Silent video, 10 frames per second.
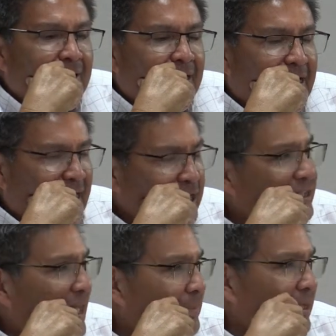And they
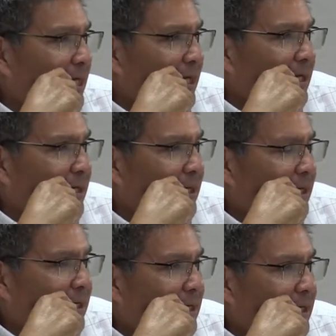looked at me like,
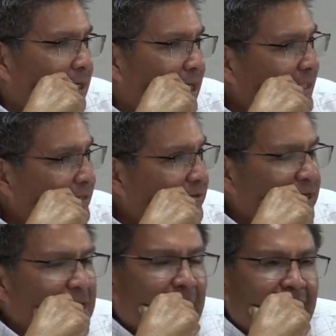I never
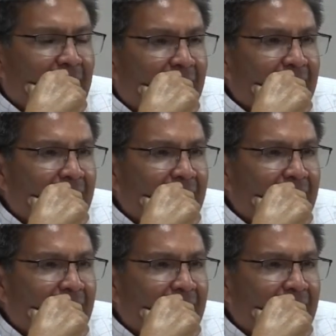thought about that.